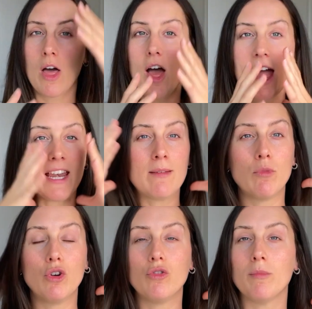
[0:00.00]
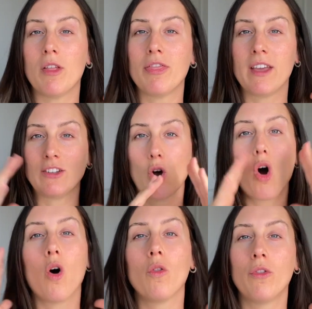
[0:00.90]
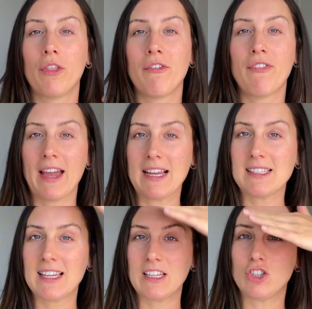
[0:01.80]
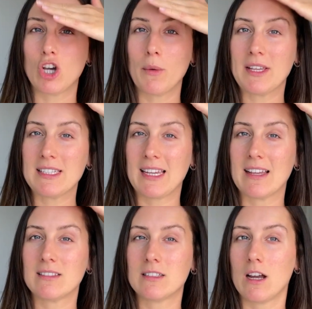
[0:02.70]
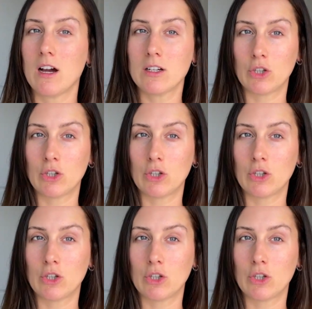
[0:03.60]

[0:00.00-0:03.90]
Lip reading: any movement that is on the face is going to get stuck.